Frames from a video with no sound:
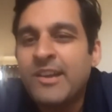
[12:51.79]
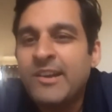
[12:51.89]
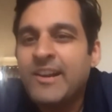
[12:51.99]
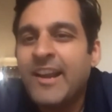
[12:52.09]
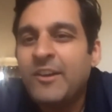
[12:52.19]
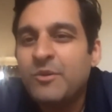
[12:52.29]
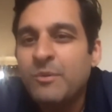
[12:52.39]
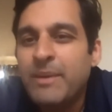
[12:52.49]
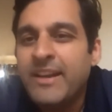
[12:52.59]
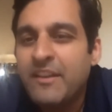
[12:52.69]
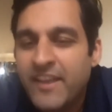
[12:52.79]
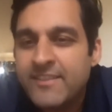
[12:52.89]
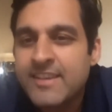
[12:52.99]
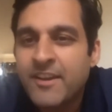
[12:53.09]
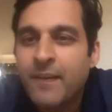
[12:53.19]
trying to be
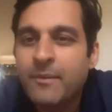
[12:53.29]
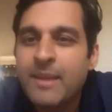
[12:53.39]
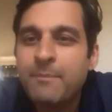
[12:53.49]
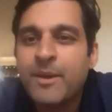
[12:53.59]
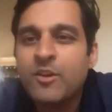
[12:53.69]
defensive around them, but